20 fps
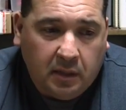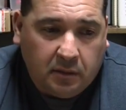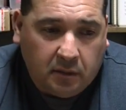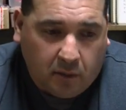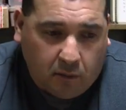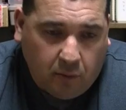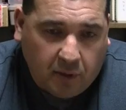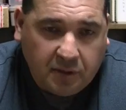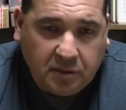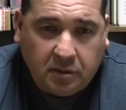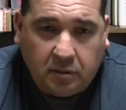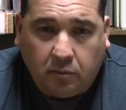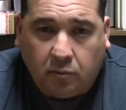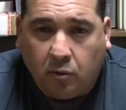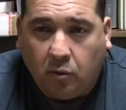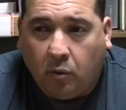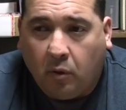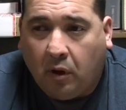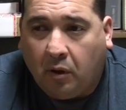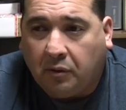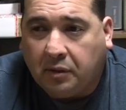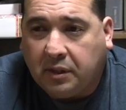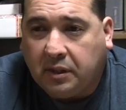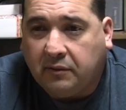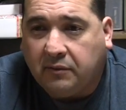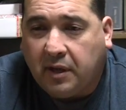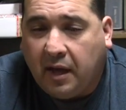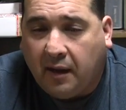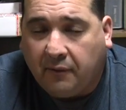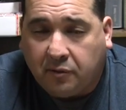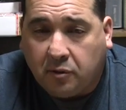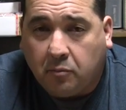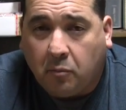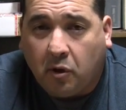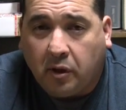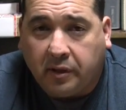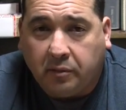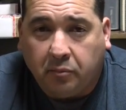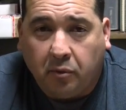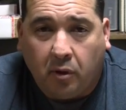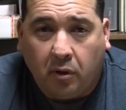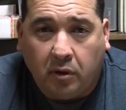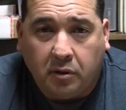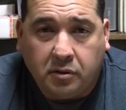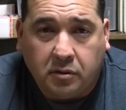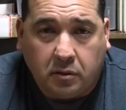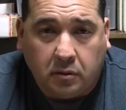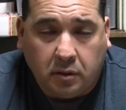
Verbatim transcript: the questionable quality of the aftermarket parts,